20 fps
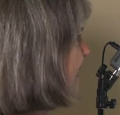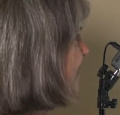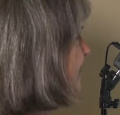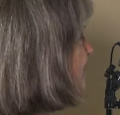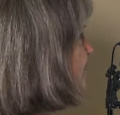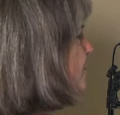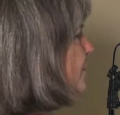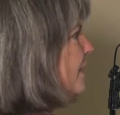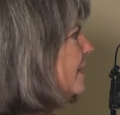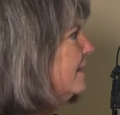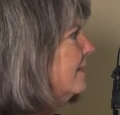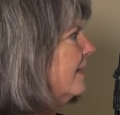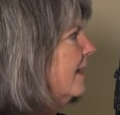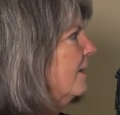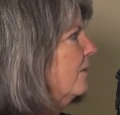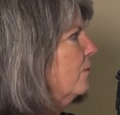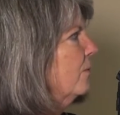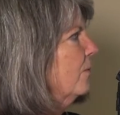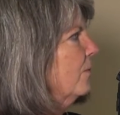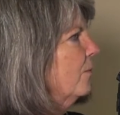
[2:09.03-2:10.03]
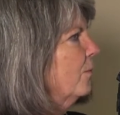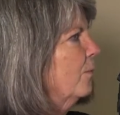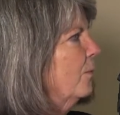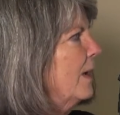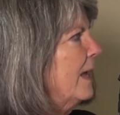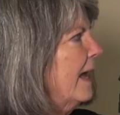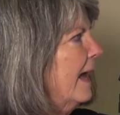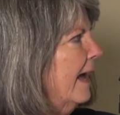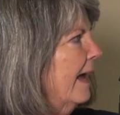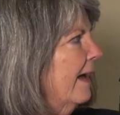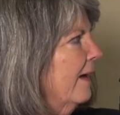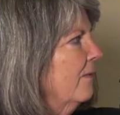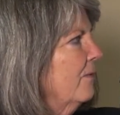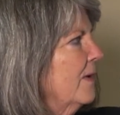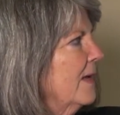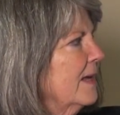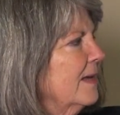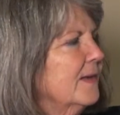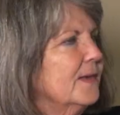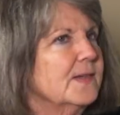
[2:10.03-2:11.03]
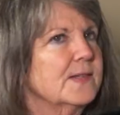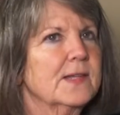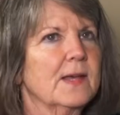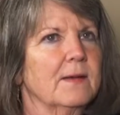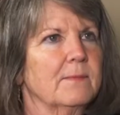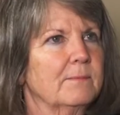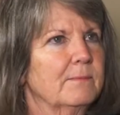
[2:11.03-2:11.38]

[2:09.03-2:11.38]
other thing that we have is